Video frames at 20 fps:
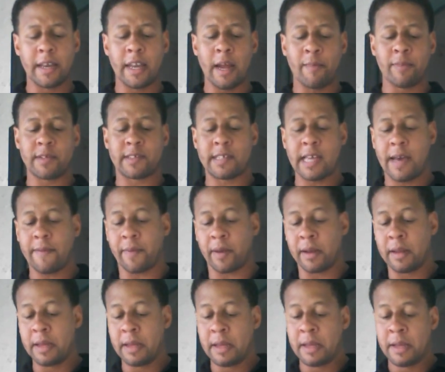Number
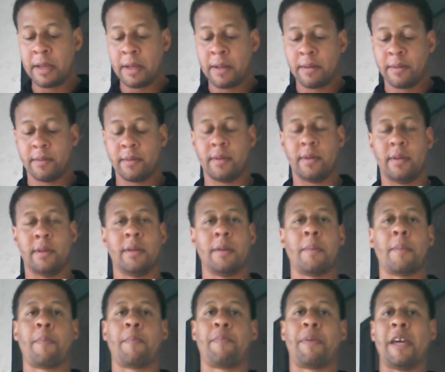7.
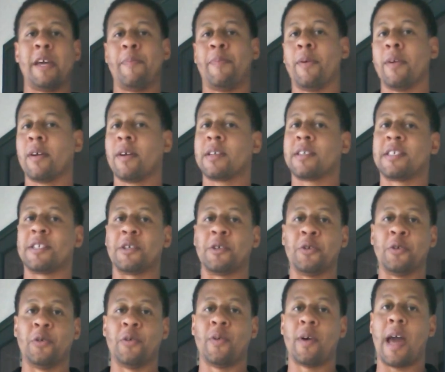People are
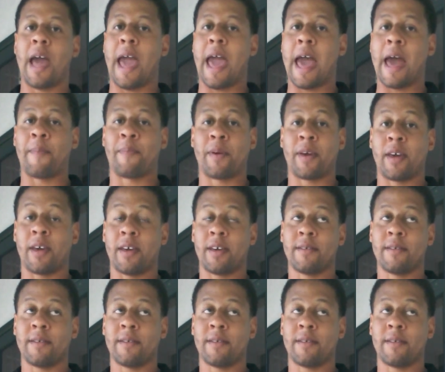too happy.